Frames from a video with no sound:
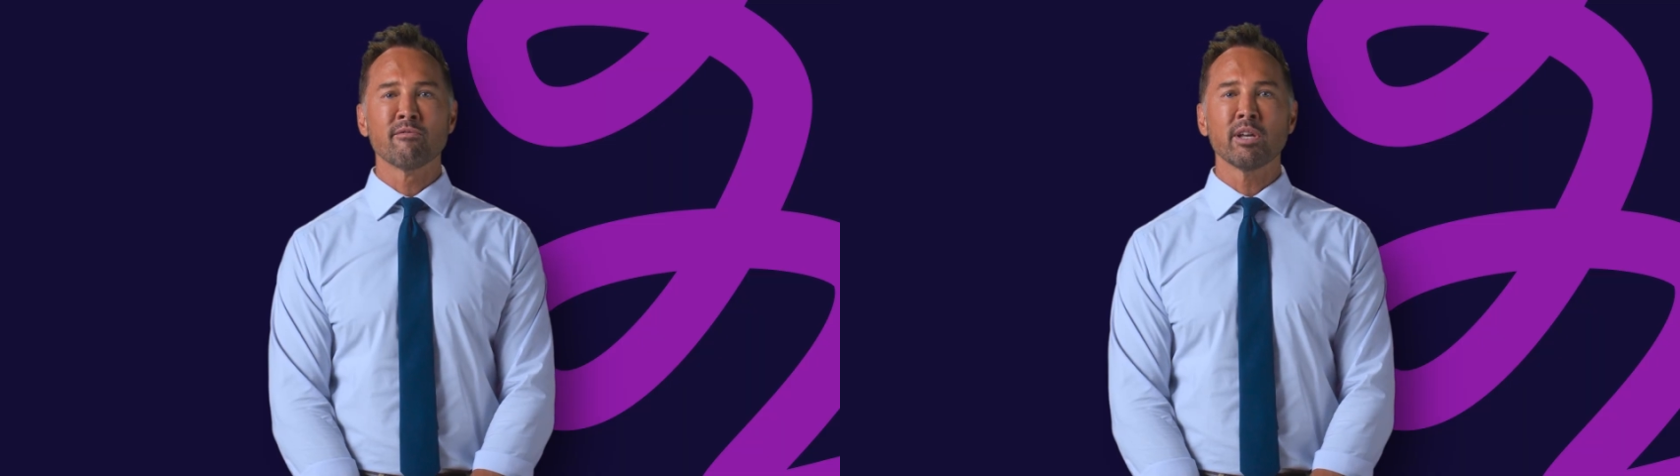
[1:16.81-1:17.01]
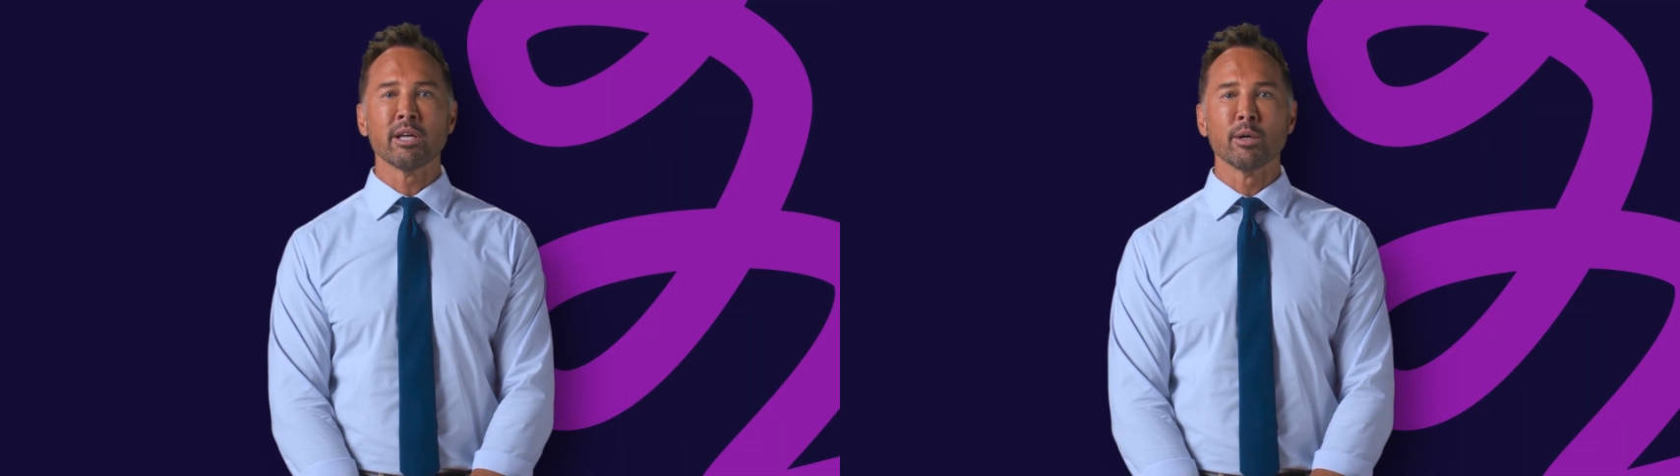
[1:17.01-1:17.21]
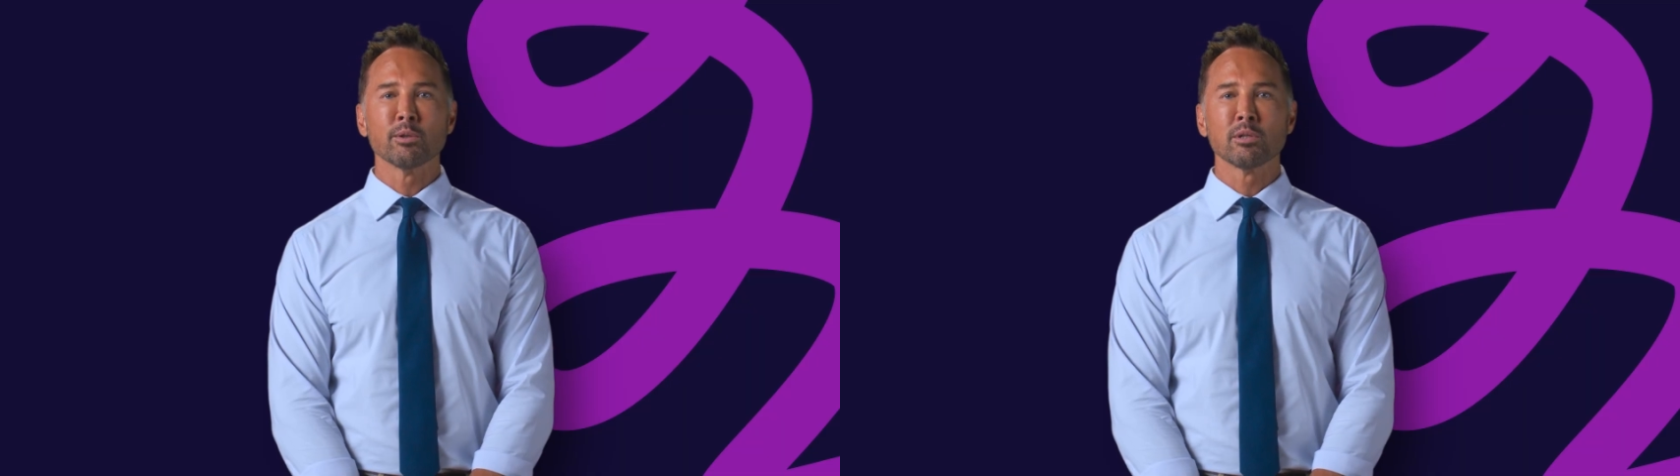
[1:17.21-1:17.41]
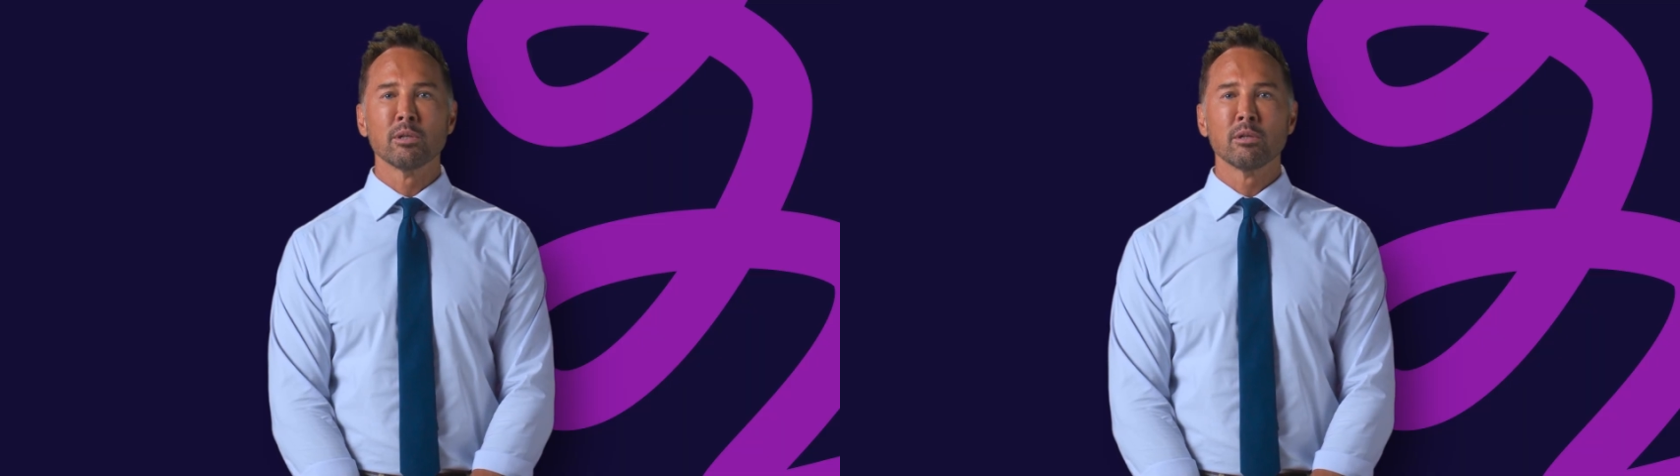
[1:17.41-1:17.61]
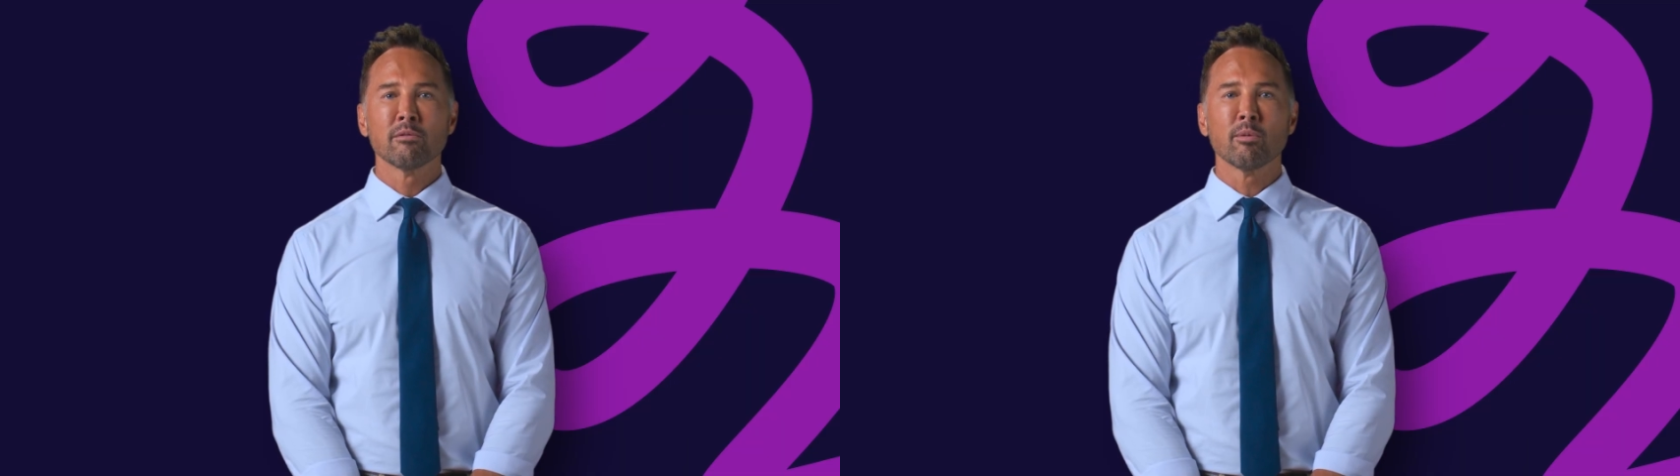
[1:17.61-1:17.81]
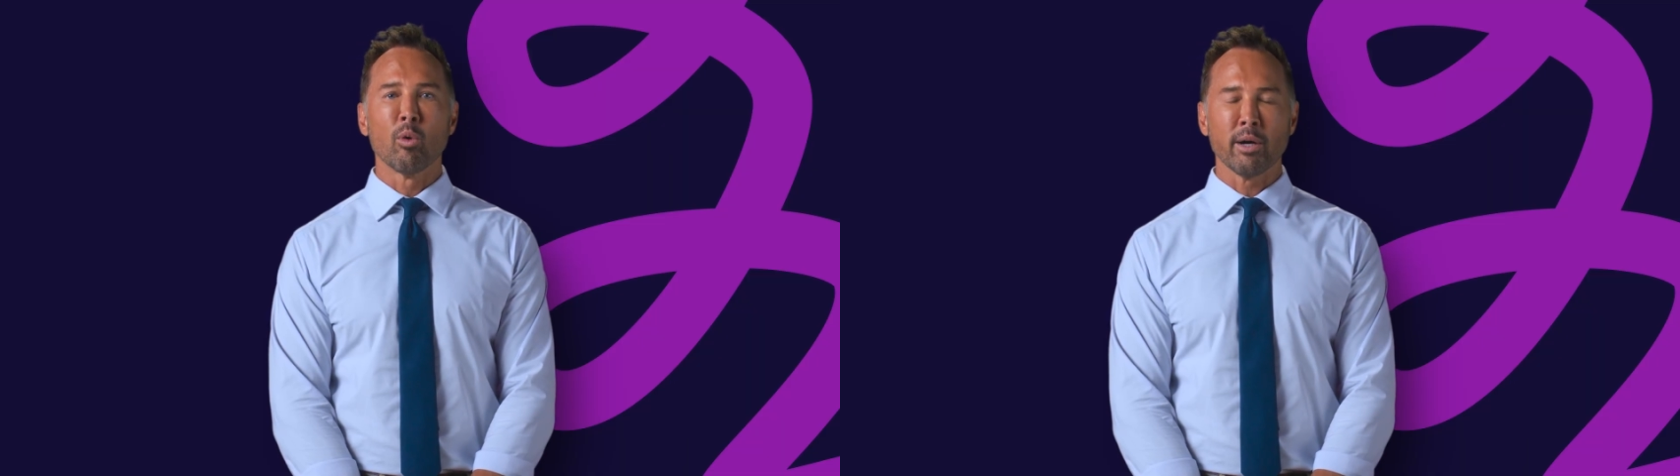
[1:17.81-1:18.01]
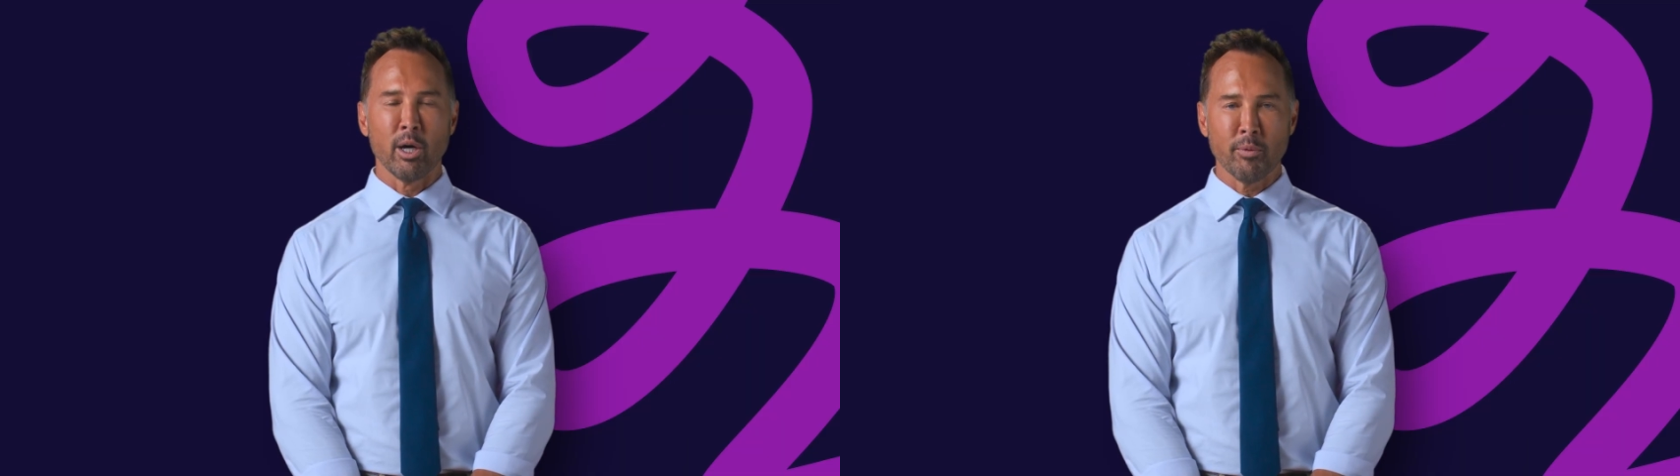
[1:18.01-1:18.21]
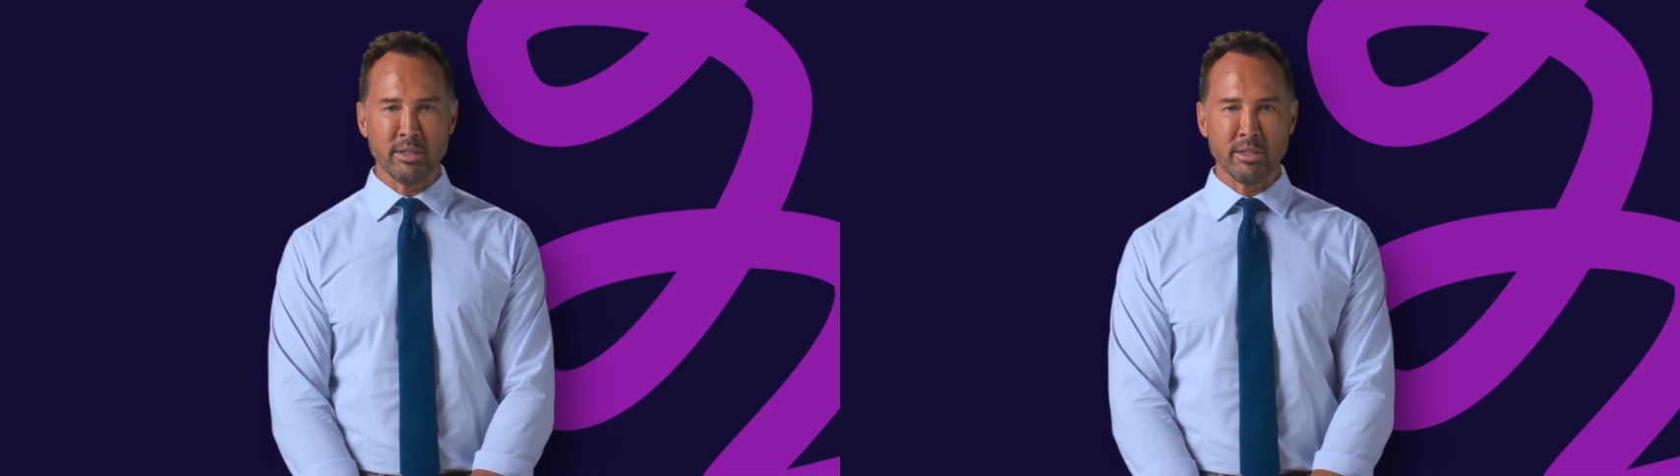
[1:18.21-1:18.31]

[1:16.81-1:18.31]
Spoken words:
videos for more healthy